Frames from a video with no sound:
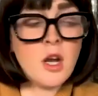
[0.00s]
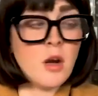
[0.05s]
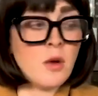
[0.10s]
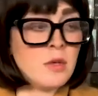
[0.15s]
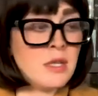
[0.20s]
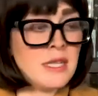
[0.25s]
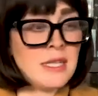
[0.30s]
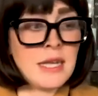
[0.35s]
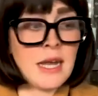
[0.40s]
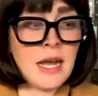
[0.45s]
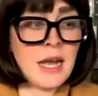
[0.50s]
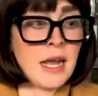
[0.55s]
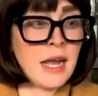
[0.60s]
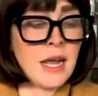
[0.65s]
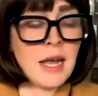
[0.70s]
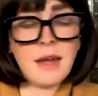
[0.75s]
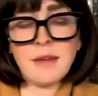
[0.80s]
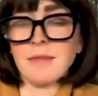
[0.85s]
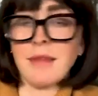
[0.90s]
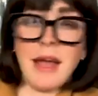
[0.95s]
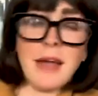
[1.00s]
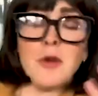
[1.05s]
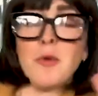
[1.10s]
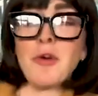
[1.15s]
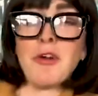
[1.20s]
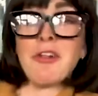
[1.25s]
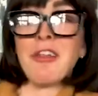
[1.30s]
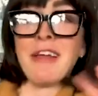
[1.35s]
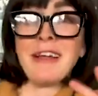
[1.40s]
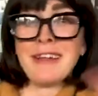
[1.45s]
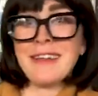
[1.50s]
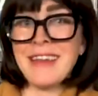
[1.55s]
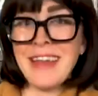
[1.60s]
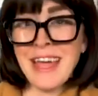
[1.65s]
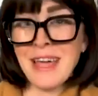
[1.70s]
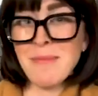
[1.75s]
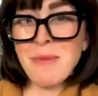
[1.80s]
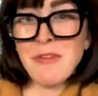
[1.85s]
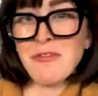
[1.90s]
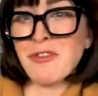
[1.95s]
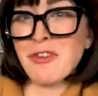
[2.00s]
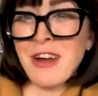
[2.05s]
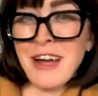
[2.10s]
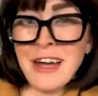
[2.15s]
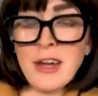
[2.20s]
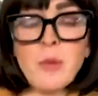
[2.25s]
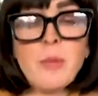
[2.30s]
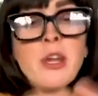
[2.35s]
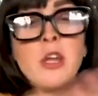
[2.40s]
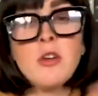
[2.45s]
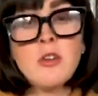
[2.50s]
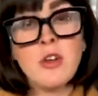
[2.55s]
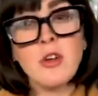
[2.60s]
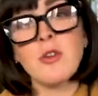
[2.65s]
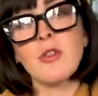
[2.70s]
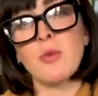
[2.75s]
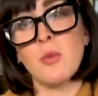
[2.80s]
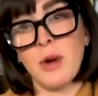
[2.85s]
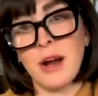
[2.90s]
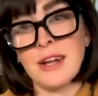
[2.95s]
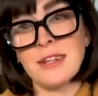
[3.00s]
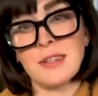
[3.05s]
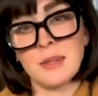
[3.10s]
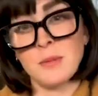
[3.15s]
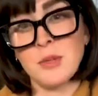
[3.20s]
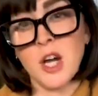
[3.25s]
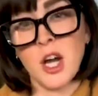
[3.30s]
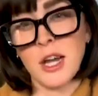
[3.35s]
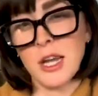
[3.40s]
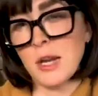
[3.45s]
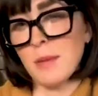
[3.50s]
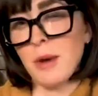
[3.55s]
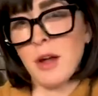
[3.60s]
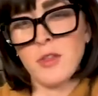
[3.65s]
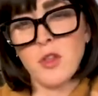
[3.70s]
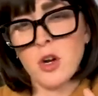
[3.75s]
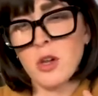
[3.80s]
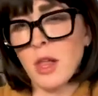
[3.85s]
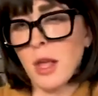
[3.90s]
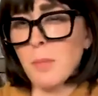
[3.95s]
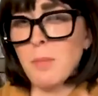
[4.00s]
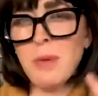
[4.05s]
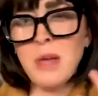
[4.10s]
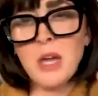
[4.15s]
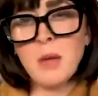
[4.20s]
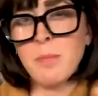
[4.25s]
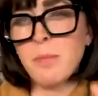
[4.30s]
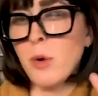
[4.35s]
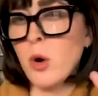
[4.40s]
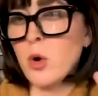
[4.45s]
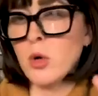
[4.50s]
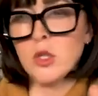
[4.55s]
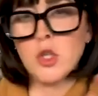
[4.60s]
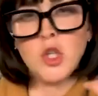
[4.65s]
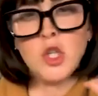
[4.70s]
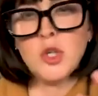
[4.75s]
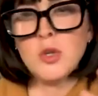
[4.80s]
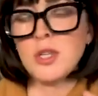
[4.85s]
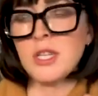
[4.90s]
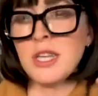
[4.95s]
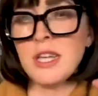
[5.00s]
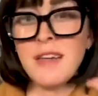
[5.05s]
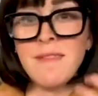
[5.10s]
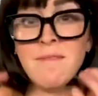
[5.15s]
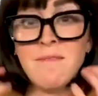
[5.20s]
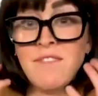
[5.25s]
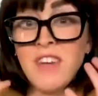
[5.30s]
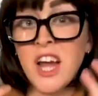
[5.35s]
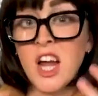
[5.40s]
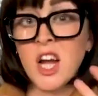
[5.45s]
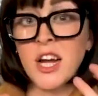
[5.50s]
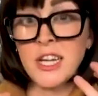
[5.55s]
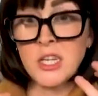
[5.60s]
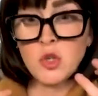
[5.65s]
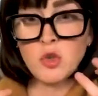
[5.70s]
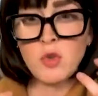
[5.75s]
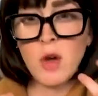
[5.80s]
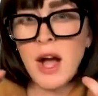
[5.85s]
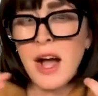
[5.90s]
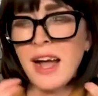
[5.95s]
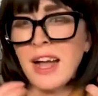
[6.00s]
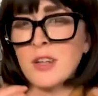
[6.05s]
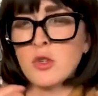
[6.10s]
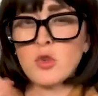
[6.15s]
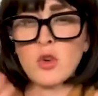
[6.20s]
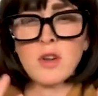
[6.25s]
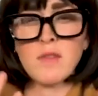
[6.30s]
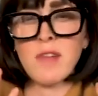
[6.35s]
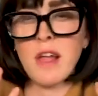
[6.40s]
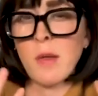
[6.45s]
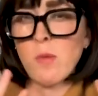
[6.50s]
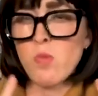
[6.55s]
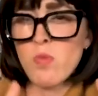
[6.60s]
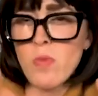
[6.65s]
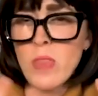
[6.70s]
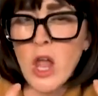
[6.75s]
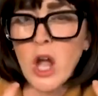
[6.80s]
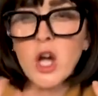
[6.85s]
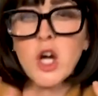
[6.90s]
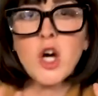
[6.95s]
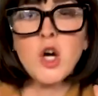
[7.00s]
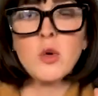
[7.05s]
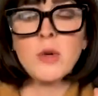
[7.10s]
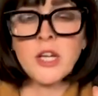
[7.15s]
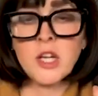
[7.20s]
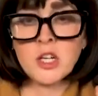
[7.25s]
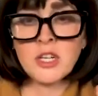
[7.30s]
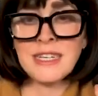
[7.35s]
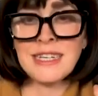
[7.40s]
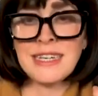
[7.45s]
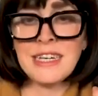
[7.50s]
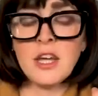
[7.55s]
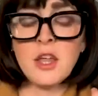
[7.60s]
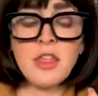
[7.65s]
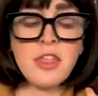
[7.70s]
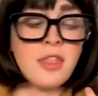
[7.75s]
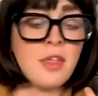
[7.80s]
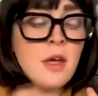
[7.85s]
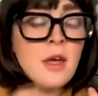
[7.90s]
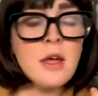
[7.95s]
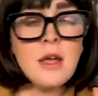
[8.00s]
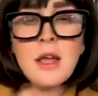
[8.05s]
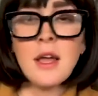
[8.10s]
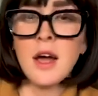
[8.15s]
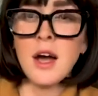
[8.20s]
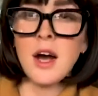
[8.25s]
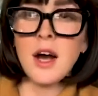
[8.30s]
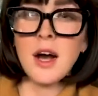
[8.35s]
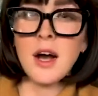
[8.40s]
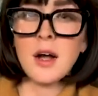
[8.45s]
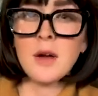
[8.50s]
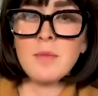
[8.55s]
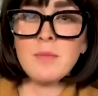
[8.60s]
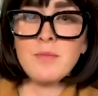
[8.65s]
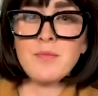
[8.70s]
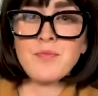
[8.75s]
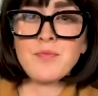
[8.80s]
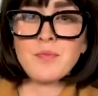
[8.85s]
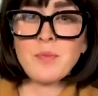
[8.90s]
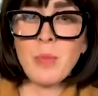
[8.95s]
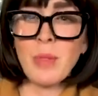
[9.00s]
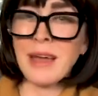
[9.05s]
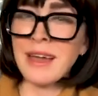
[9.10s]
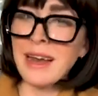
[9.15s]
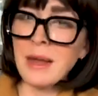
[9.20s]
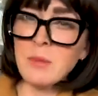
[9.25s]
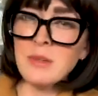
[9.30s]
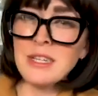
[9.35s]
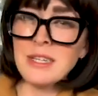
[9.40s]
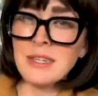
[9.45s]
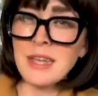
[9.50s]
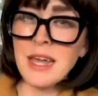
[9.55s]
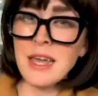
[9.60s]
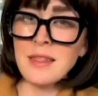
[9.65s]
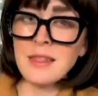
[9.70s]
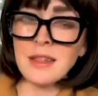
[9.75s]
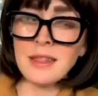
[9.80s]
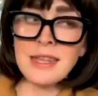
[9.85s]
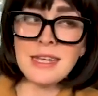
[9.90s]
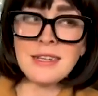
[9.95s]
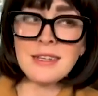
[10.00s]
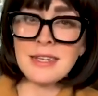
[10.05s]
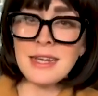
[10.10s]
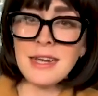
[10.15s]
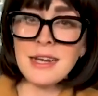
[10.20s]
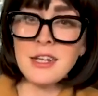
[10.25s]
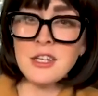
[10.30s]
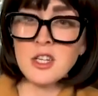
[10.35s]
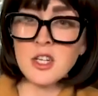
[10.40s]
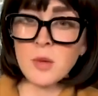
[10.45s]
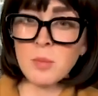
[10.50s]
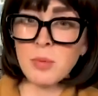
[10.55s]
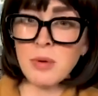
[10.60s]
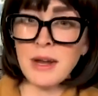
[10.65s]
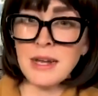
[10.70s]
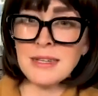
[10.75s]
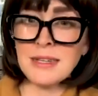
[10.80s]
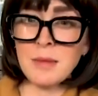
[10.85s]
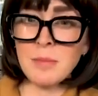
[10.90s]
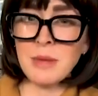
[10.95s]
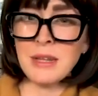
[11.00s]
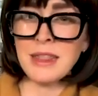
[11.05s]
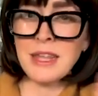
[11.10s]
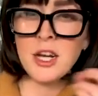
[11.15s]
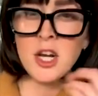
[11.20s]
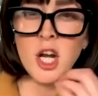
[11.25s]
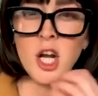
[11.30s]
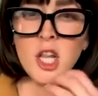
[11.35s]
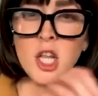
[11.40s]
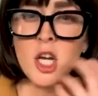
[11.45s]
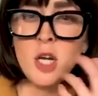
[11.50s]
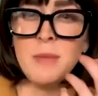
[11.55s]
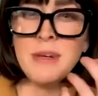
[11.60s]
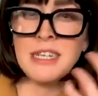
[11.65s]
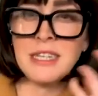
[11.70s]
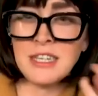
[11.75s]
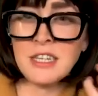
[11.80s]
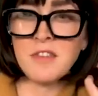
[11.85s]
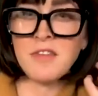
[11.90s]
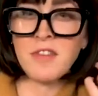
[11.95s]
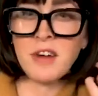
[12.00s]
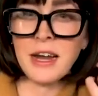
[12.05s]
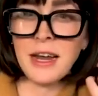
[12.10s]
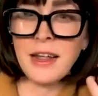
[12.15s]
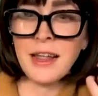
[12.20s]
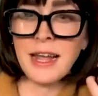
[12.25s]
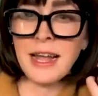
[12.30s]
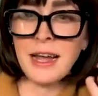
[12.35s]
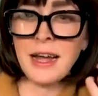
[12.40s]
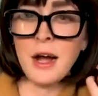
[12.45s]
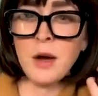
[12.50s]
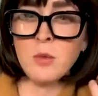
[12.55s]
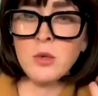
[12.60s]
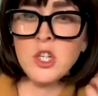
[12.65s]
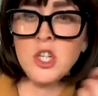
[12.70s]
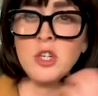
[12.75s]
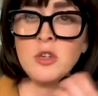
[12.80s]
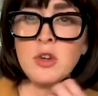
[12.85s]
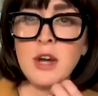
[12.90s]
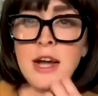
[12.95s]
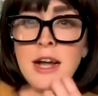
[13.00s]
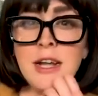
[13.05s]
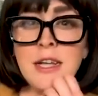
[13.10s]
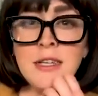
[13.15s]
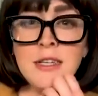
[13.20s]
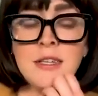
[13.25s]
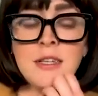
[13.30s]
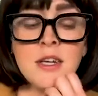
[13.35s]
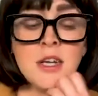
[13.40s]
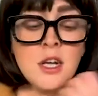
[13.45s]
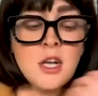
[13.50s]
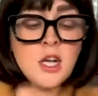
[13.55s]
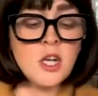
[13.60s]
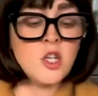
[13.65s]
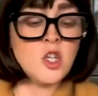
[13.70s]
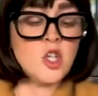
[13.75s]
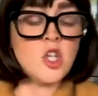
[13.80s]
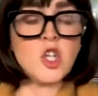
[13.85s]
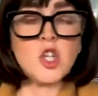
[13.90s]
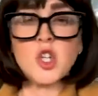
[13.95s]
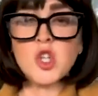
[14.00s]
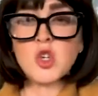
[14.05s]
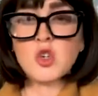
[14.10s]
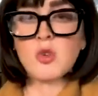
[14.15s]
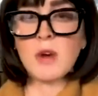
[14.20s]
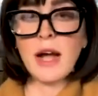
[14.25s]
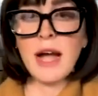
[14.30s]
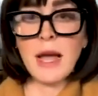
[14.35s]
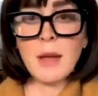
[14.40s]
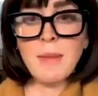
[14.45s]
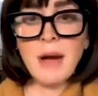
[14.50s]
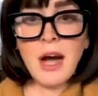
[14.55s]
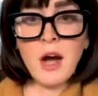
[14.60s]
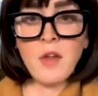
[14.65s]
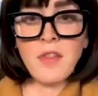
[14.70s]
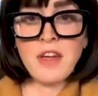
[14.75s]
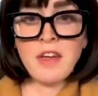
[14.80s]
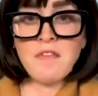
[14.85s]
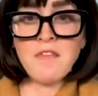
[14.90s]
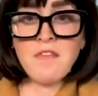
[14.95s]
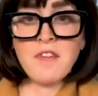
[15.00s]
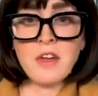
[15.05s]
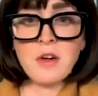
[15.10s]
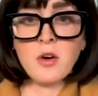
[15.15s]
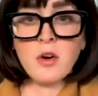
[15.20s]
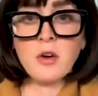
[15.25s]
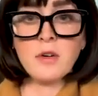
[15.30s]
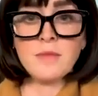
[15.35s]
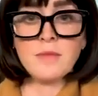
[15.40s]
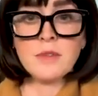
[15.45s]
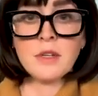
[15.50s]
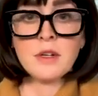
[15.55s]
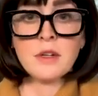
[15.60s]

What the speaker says: say, I don't want to like name a varietal, but you know the wines I'm talking about. They're like big, bold, juicy, very dry, sort of like coat your teeth. And I would say that these tannins are present, but they're a little bit different. Like, how would you guys describe how they feel?